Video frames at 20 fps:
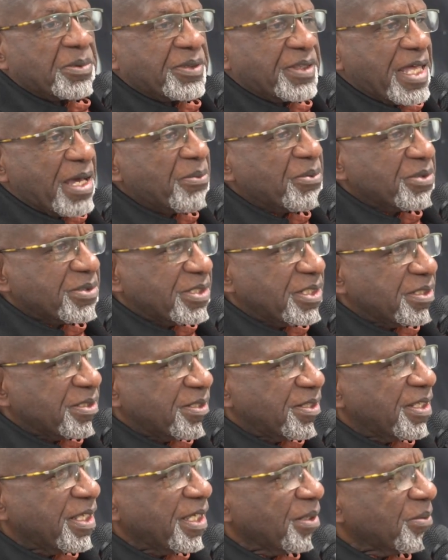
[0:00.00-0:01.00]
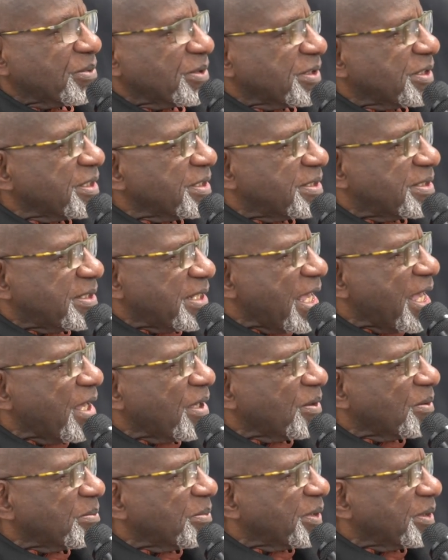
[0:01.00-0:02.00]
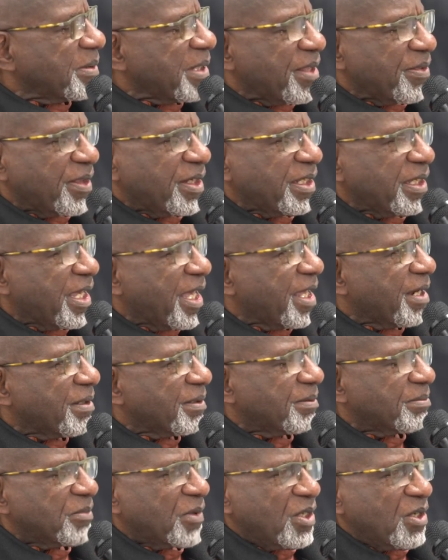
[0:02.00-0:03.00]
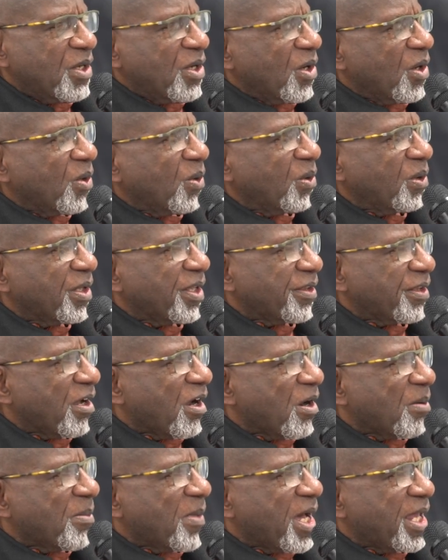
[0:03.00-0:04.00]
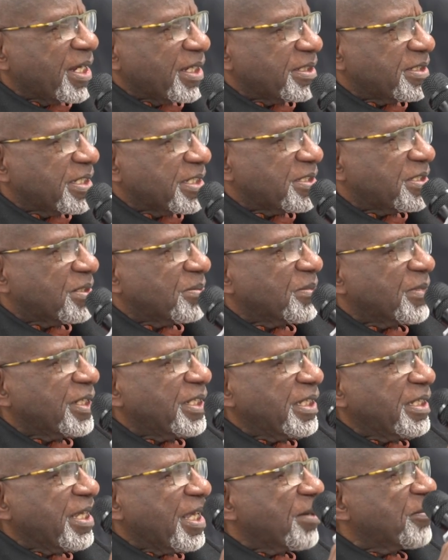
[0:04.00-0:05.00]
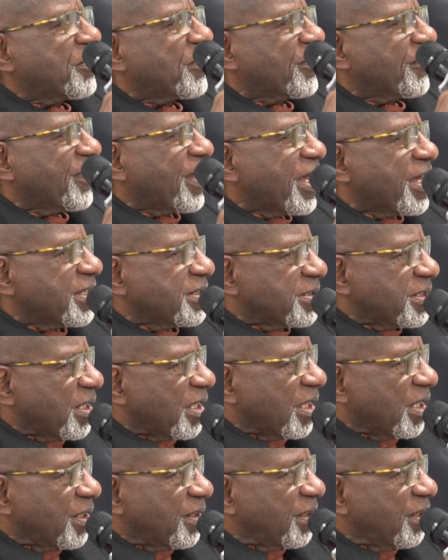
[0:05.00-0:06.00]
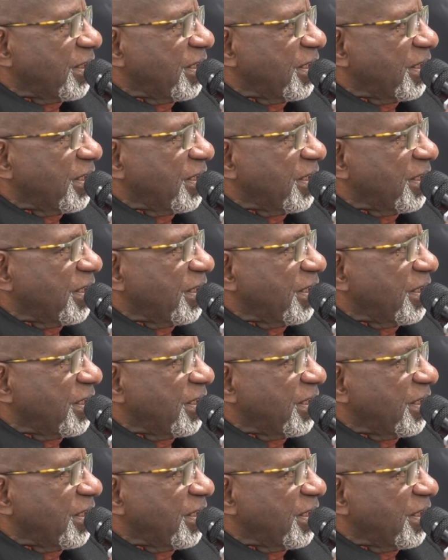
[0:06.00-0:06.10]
But that was his thing, was his sound. And then he had a whole other harmonic system that he improvised on.